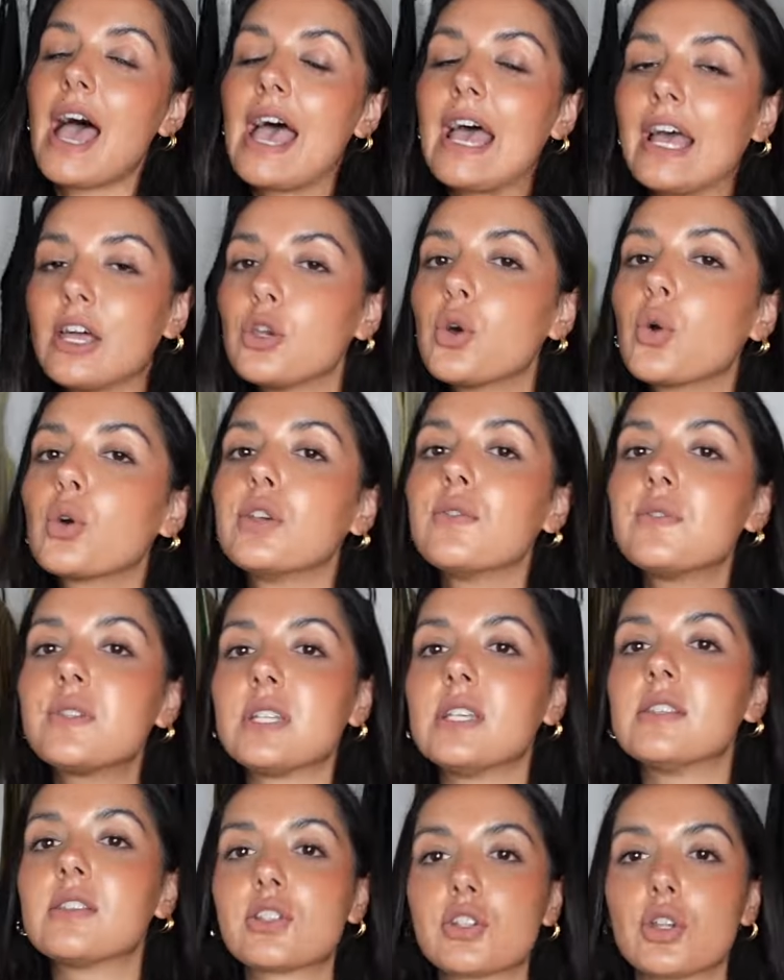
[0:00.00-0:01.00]
I know you've
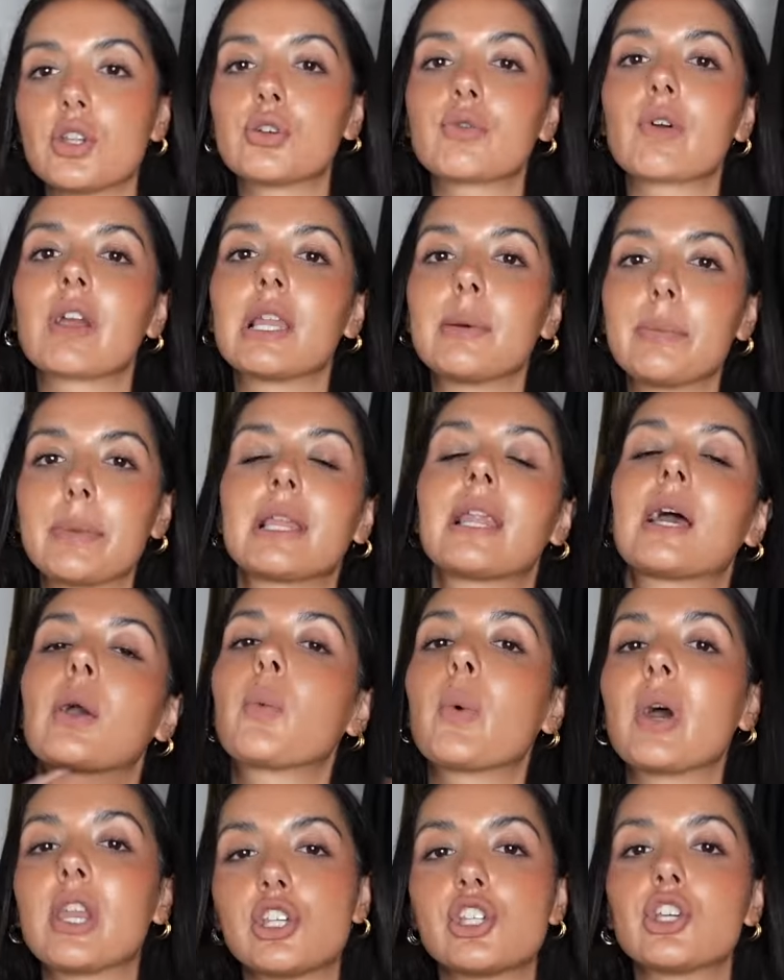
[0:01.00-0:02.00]
seen this on the rail and be like,
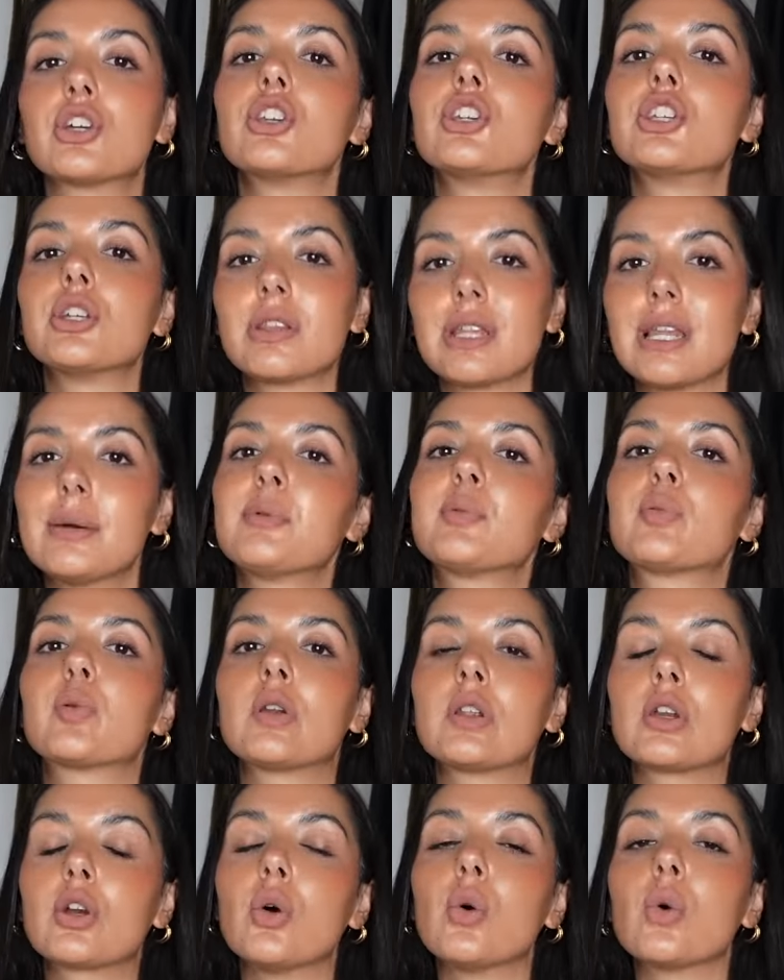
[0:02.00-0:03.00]
when is she going to do the leopard
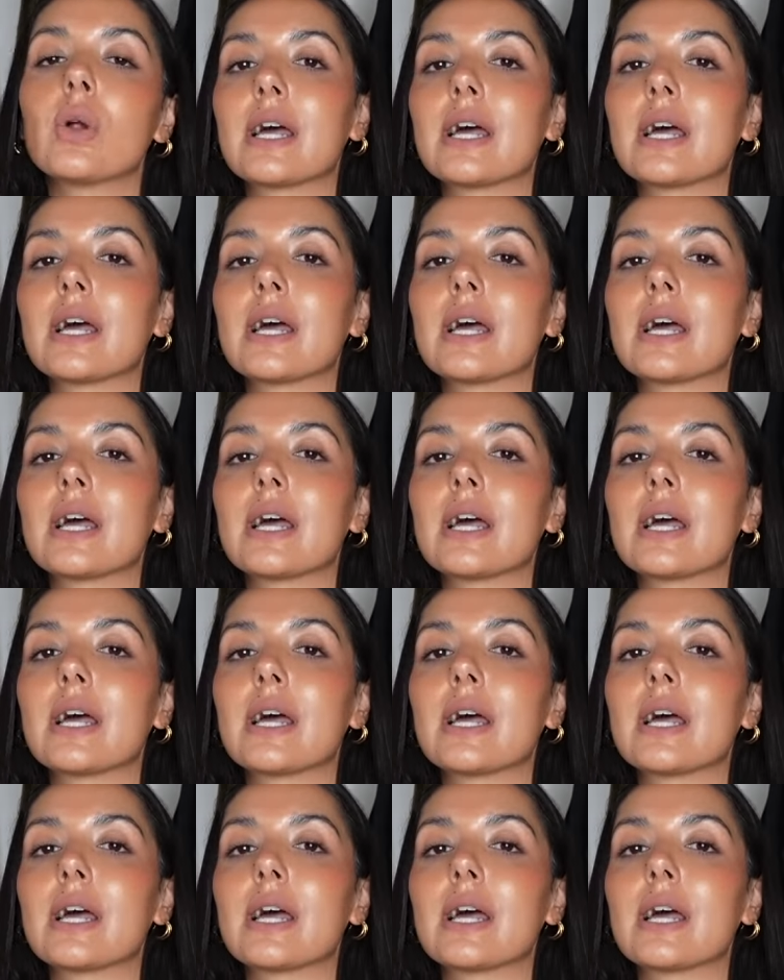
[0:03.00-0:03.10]
print coat?